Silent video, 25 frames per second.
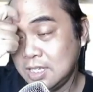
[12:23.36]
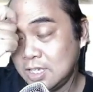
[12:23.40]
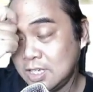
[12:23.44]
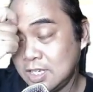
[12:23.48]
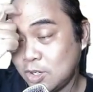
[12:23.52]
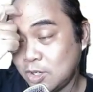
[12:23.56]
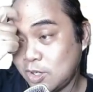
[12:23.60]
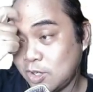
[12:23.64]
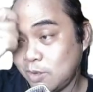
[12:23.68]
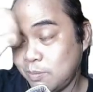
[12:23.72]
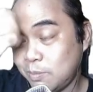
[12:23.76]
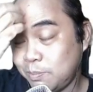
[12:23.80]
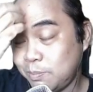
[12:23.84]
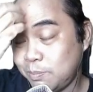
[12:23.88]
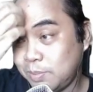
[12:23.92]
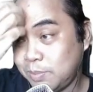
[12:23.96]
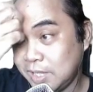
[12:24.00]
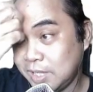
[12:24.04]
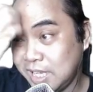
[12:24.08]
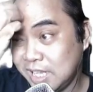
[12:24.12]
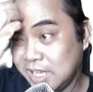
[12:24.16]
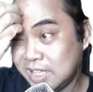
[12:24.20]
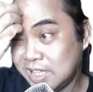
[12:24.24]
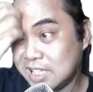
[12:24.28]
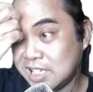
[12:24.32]

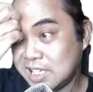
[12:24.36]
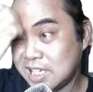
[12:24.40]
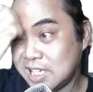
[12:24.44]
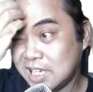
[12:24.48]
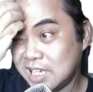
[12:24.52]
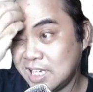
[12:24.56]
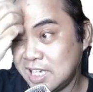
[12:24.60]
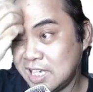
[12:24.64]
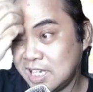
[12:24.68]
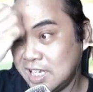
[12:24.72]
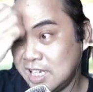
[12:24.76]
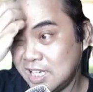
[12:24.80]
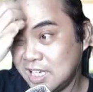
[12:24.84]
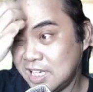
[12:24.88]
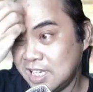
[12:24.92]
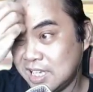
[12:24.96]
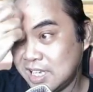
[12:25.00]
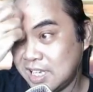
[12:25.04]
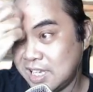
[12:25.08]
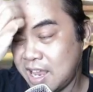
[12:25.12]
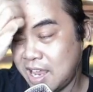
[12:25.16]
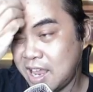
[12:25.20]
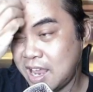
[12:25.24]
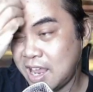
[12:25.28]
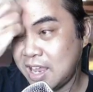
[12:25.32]
complete
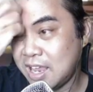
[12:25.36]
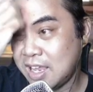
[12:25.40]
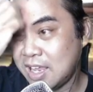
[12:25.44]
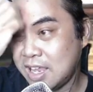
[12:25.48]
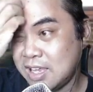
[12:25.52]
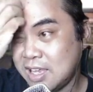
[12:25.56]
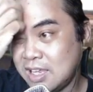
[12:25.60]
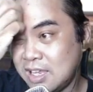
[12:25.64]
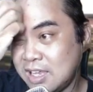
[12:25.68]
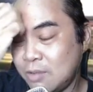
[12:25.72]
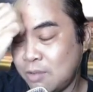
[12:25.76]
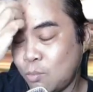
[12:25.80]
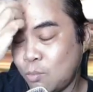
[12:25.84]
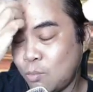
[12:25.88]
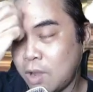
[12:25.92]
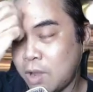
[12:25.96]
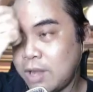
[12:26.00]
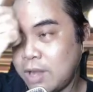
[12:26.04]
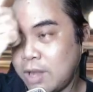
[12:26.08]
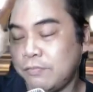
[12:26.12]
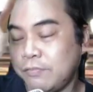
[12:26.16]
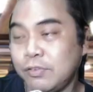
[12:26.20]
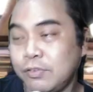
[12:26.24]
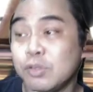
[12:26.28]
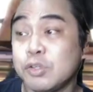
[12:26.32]
a one
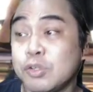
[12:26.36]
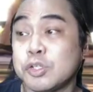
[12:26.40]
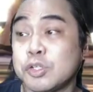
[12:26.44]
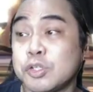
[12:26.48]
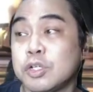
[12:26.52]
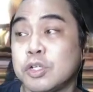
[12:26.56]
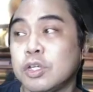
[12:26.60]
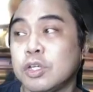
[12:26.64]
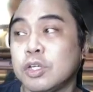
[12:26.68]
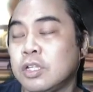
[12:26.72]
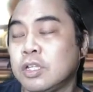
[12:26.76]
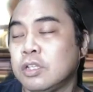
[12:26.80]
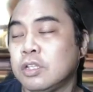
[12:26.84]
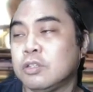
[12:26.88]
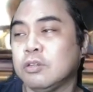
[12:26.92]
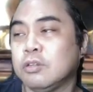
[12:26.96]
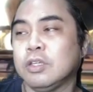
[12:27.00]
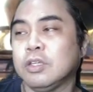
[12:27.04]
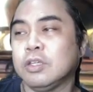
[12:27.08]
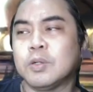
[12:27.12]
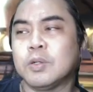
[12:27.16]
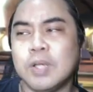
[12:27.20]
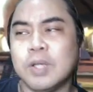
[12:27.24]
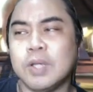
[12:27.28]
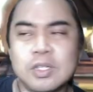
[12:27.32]
fusion to
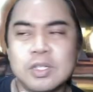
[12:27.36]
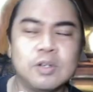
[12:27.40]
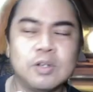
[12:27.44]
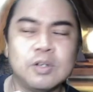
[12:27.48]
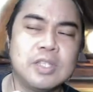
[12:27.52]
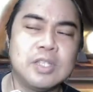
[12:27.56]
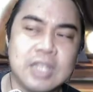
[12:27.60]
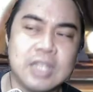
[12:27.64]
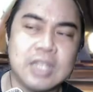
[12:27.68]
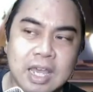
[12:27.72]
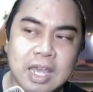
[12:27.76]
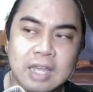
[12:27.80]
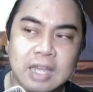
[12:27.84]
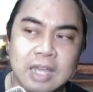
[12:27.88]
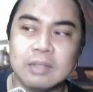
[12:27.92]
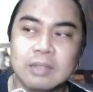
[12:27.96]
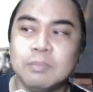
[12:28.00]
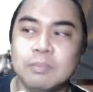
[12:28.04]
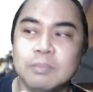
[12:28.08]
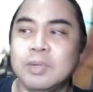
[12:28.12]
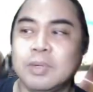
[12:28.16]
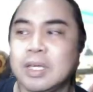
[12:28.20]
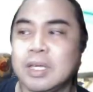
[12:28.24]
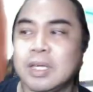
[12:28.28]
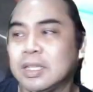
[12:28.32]
increase her stat a
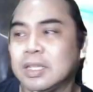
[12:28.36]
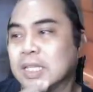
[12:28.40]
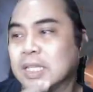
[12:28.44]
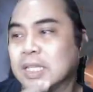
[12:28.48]
bit.